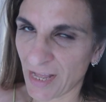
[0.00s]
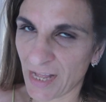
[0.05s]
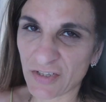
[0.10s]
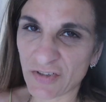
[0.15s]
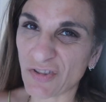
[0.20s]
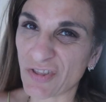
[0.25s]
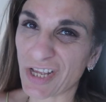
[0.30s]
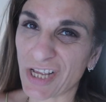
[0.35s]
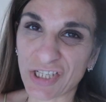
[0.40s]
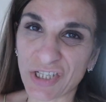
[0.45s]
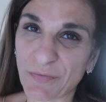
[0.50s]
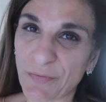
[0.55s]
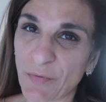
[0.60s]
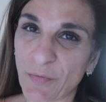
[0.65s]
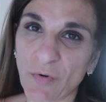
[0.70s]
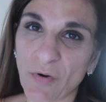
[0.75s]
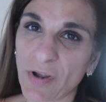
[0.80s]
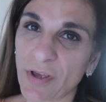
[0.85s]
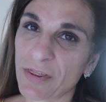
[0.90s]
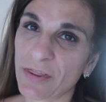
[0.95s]
Don't think I should be
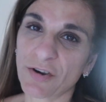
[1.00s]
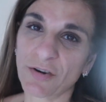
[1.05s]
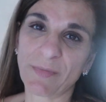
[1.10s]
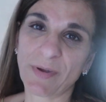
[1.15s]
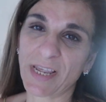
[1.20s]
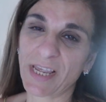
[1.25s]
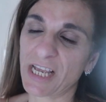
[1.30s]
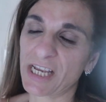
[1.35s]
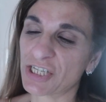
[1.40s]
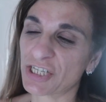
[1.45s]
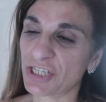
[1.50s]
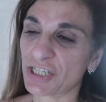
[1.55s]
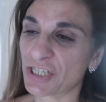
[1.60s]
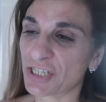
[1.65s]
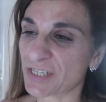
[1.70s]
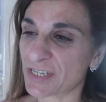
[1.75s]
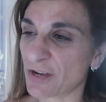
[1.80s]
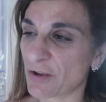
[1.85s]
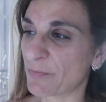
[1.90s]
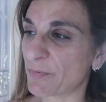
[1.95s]
walking through my kitchen
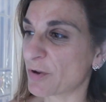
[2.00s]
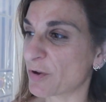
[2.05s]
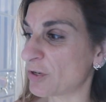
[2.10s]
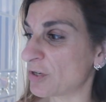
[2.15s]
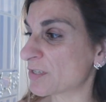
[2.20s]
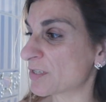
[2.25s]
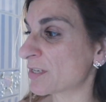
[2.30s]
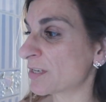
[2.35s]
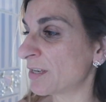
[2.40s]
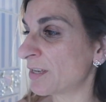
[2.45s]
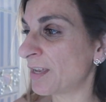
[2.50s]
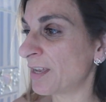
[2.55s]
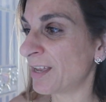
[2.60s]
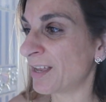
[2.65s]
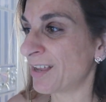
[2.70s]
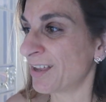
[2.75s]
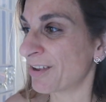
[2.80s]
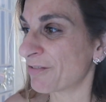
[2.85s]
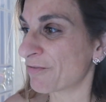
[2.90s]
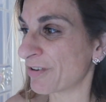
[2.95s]
just now because
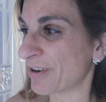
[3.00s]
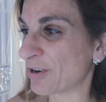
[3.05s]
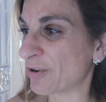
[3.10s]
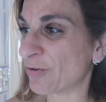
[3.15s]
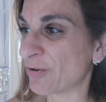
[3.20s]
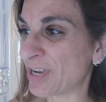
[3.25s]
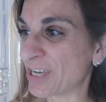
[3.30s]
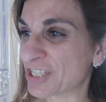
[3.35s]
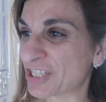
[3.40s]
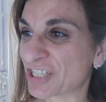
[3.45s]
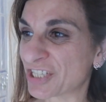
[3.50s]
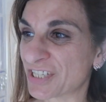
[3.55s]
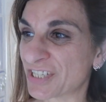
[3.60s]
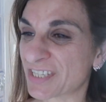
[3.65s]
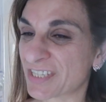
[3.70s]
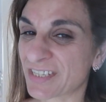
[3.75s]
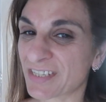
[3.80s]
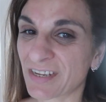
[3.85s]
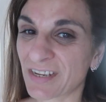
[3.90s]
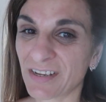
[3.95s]
Rico has
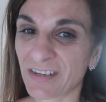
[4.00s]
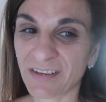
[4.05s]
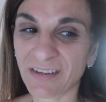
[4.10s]
just